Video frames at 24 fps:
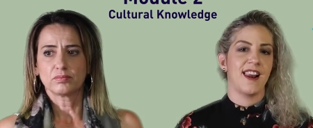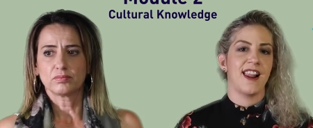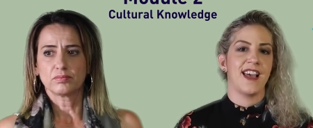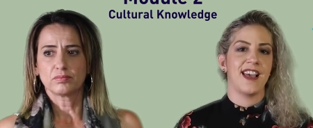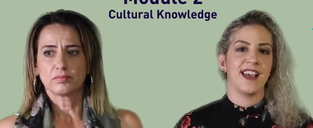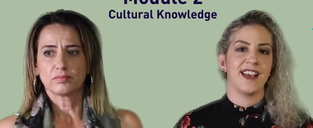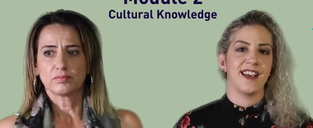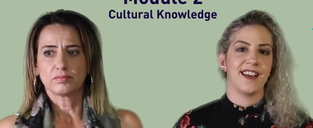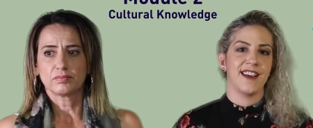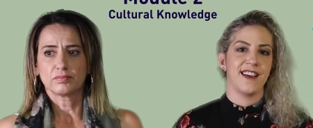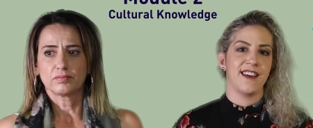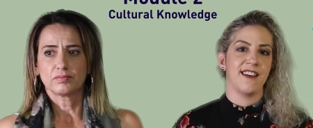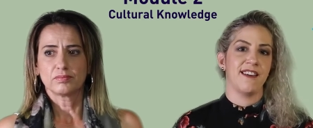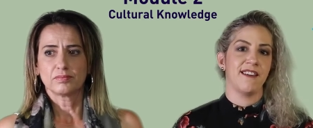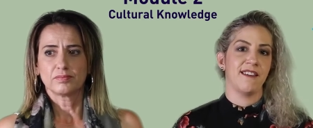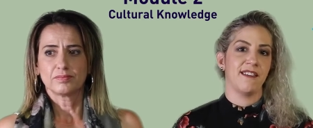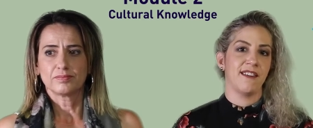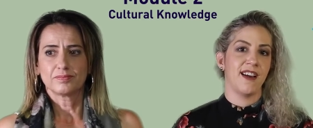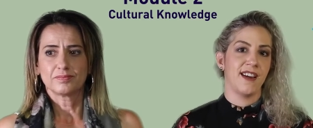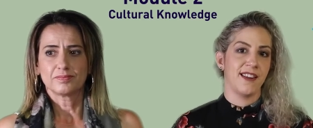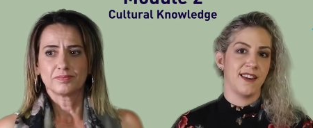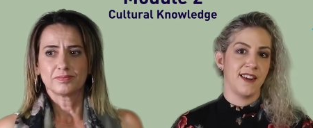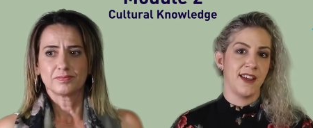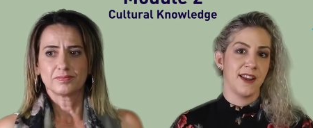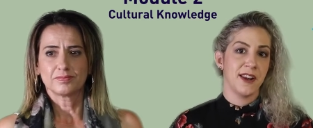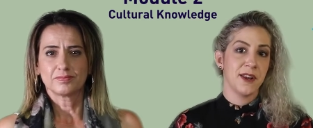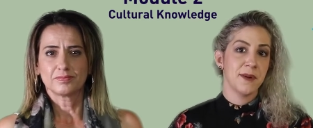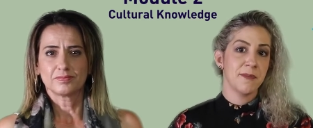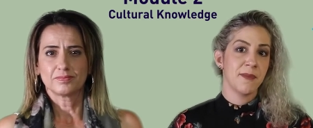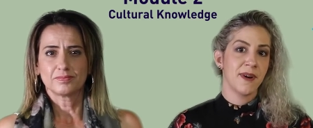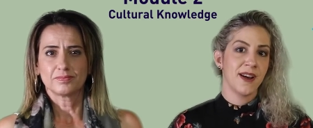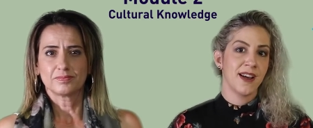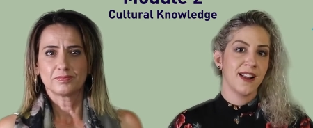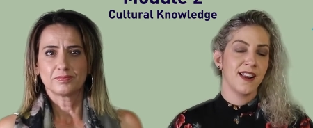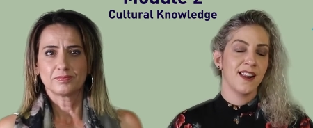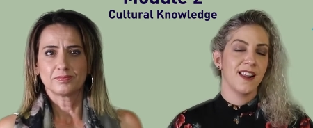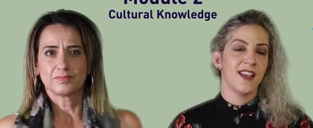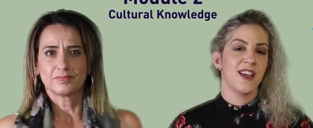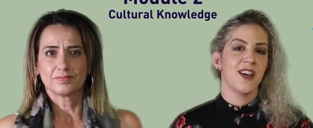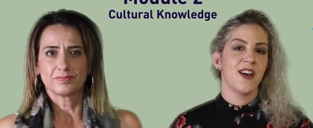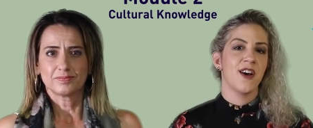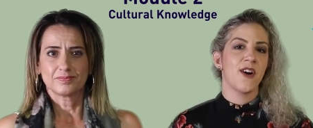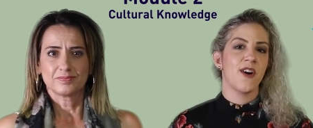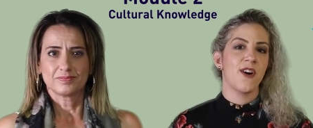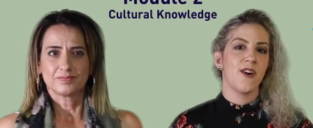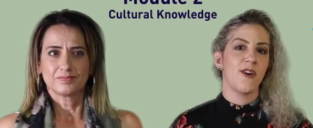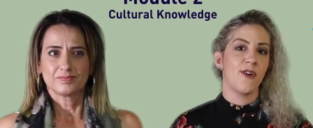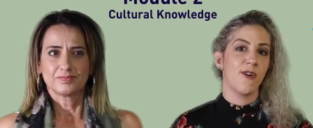Speaker 1: like a, an animal,
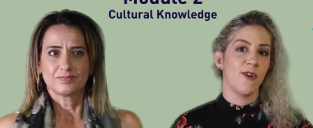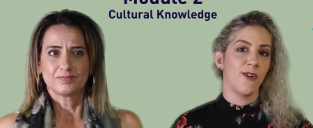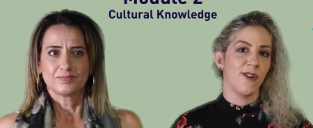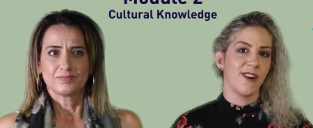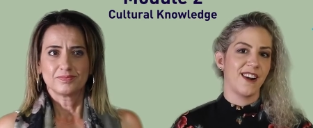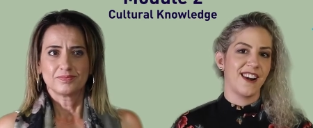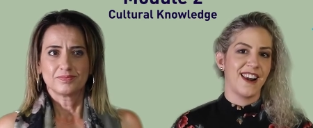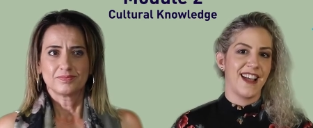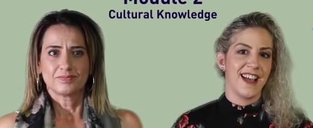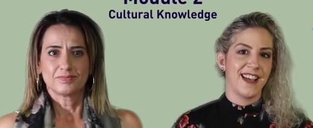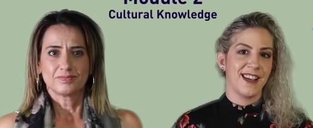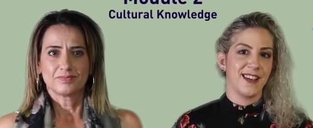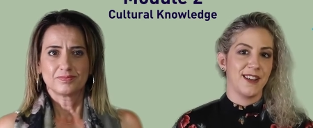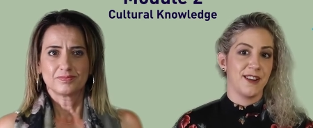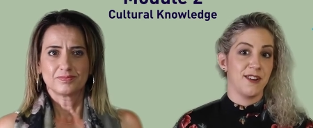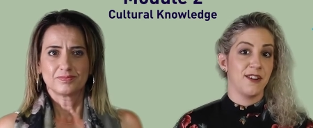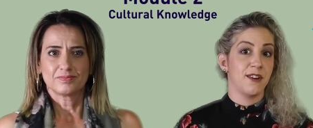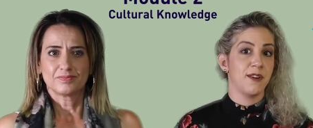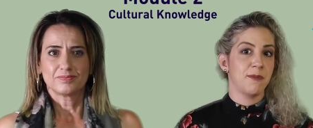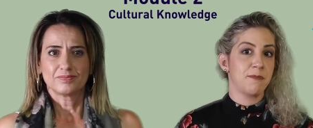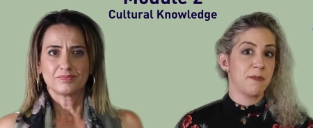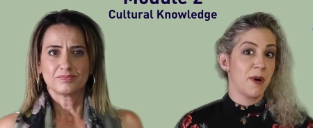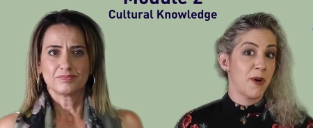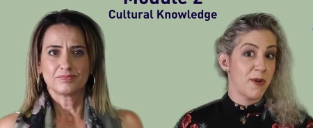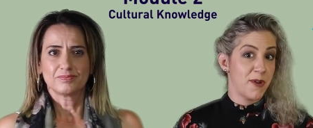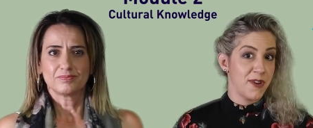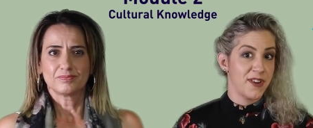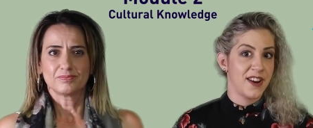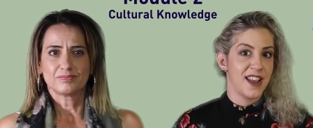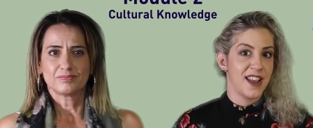or like Power